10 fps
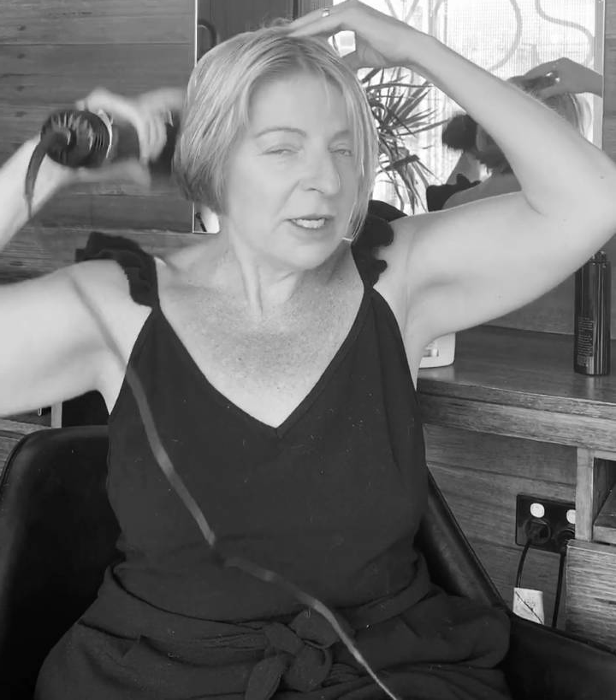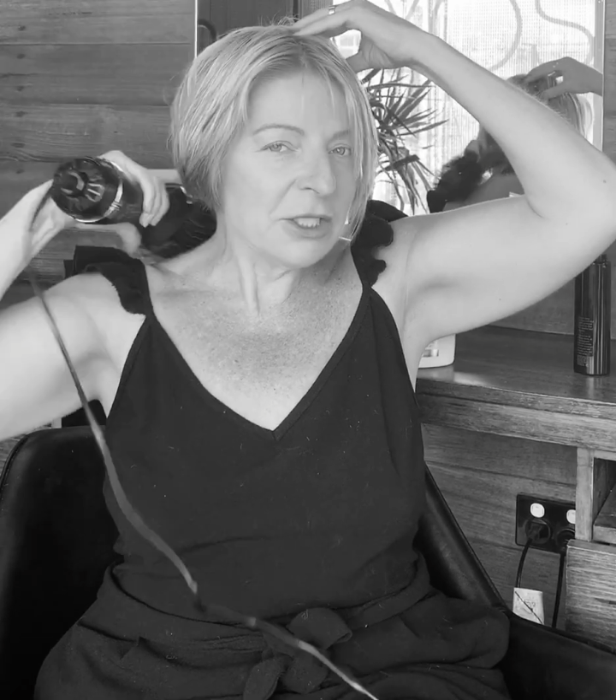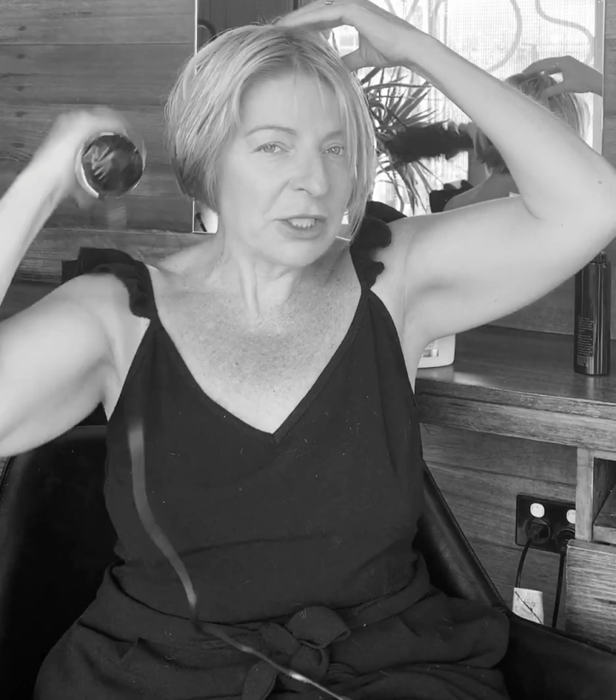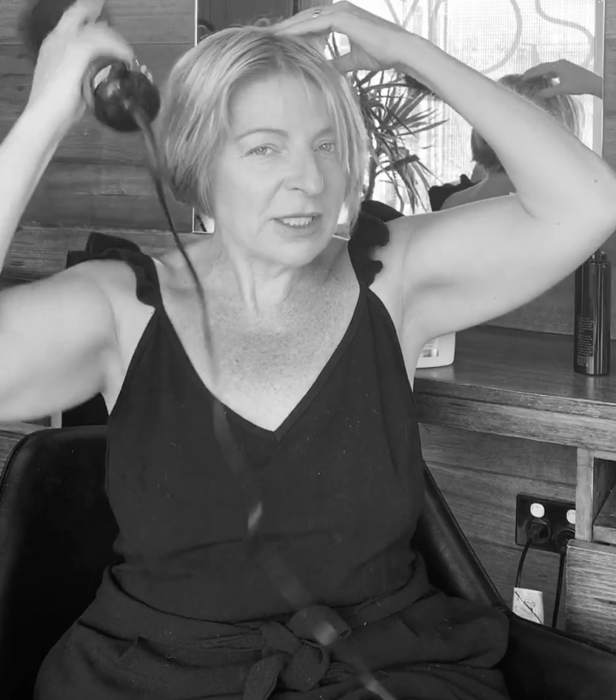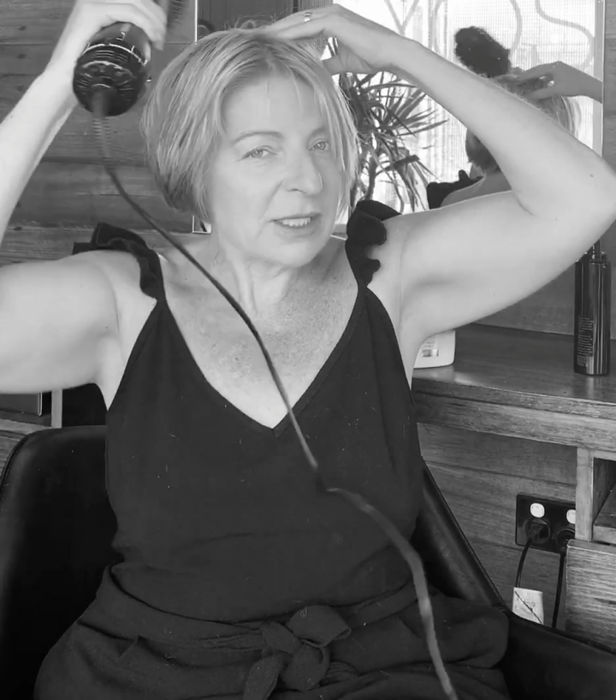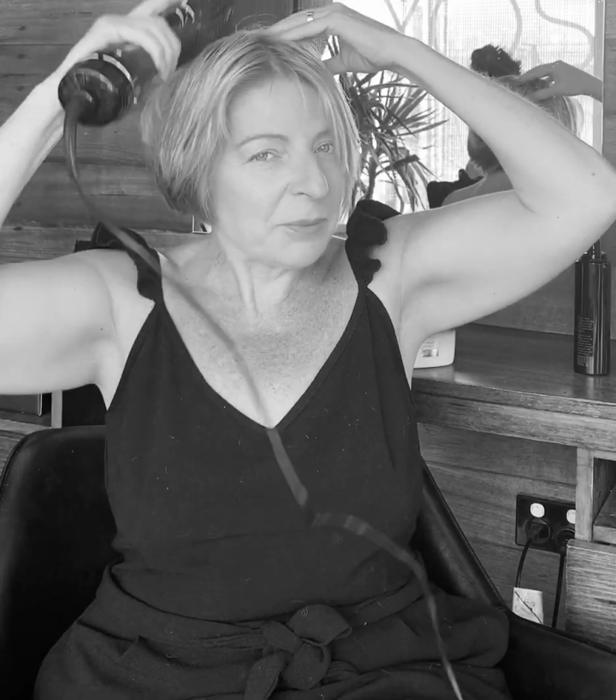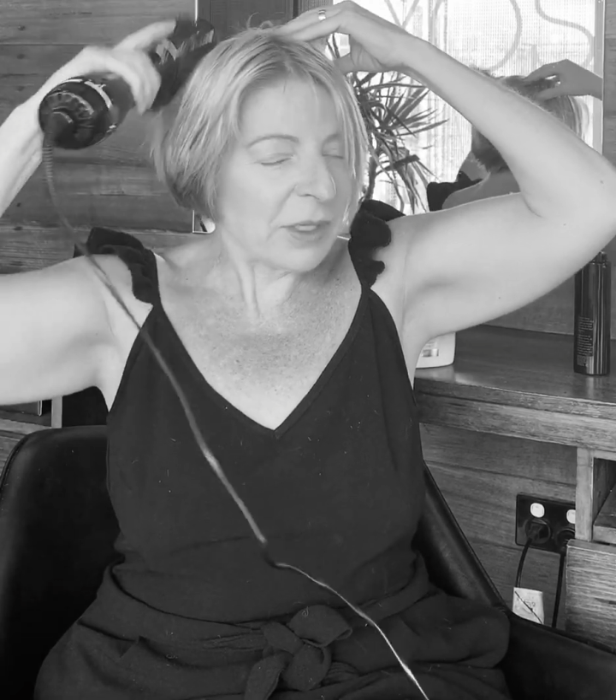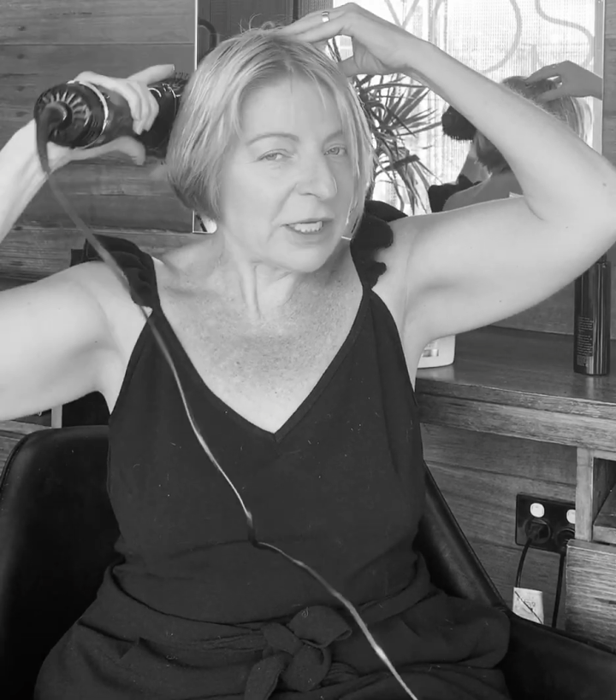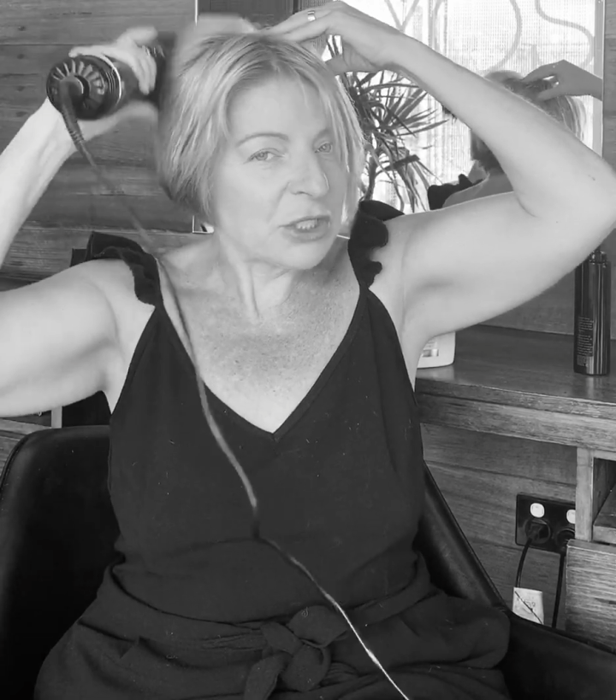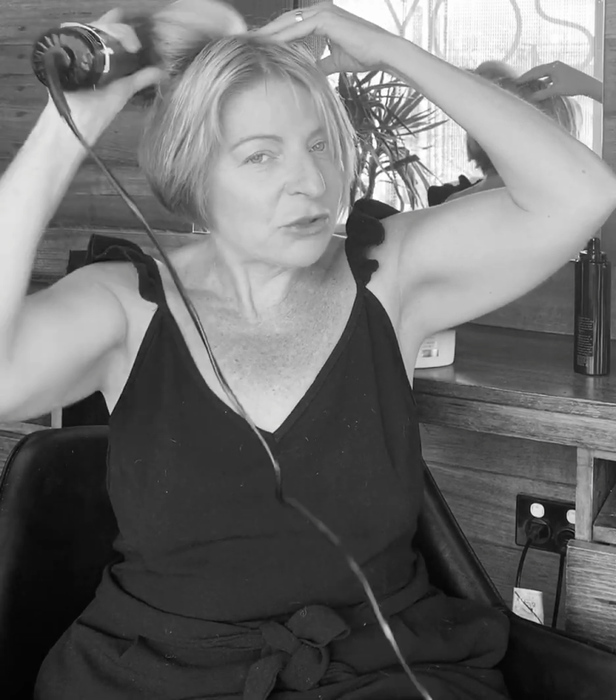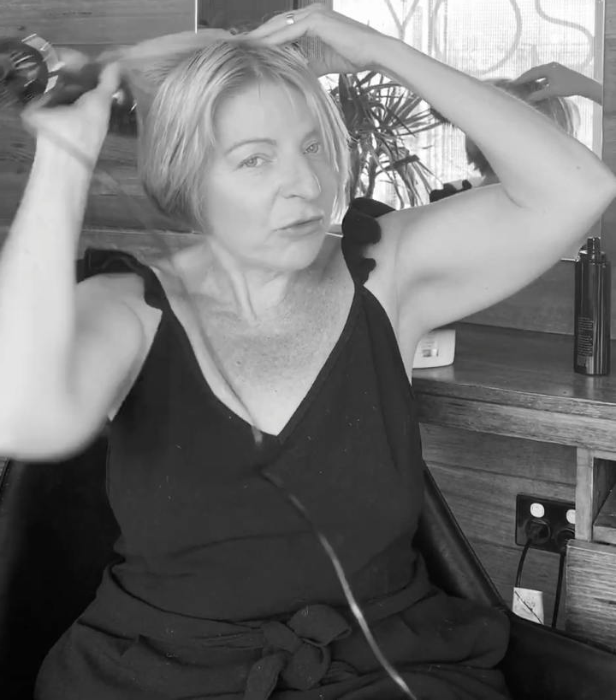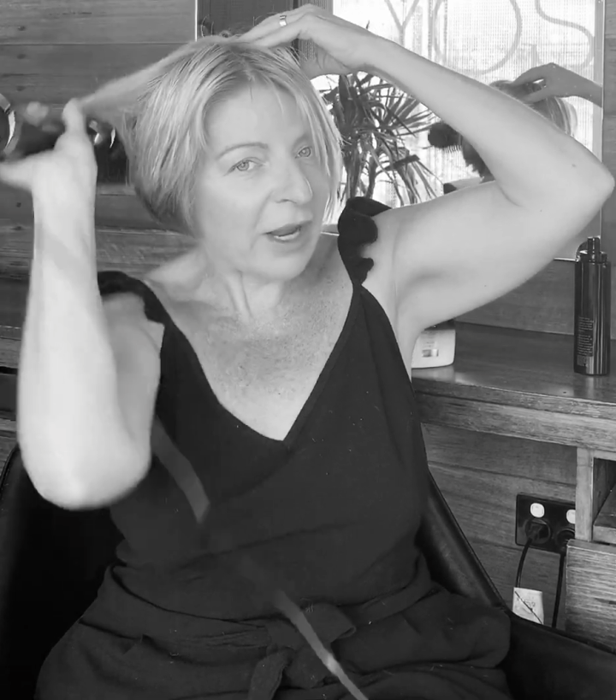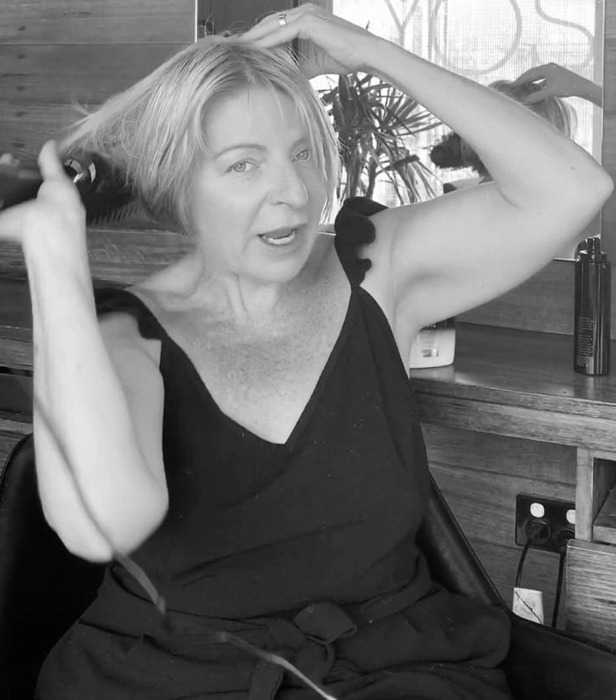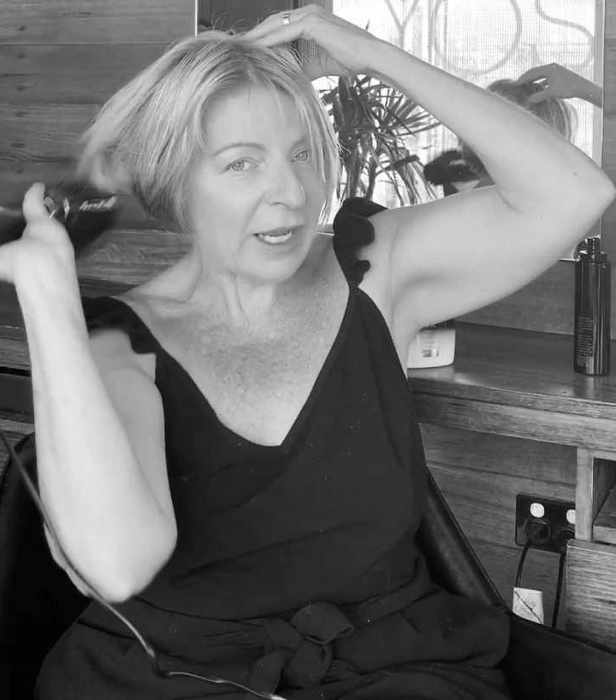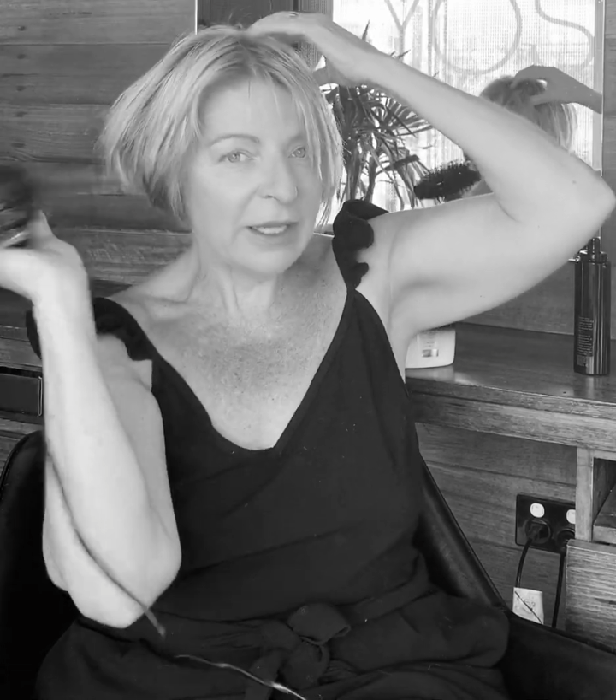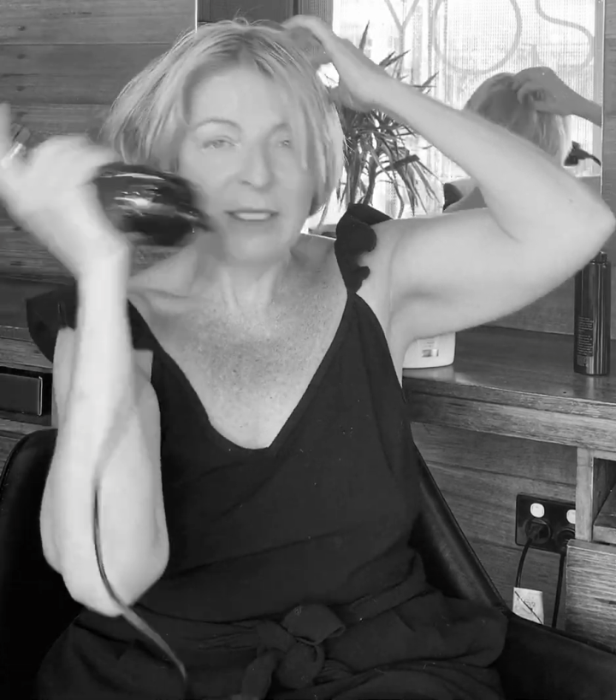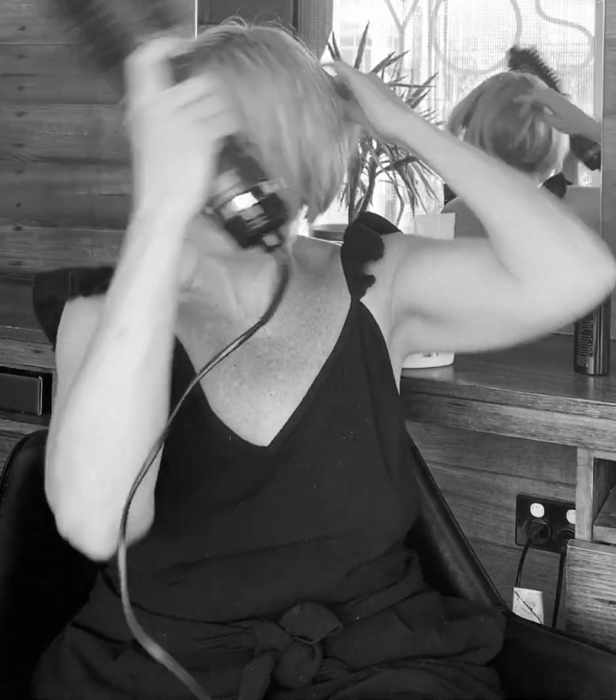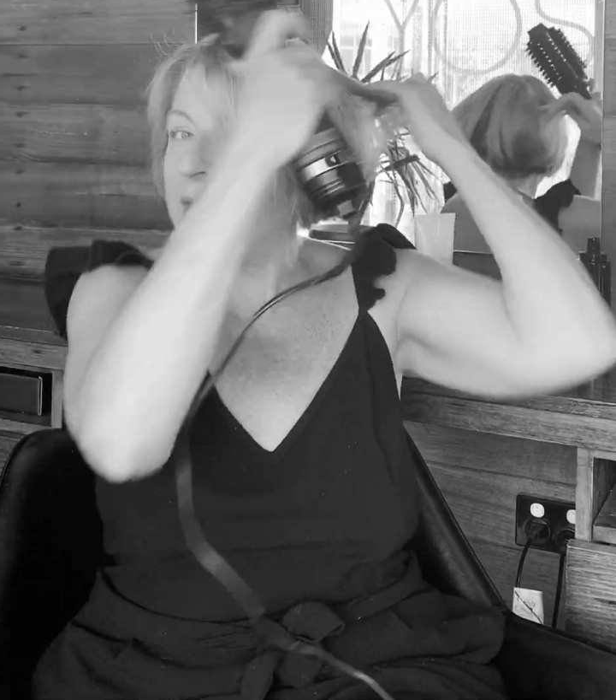just simply drag the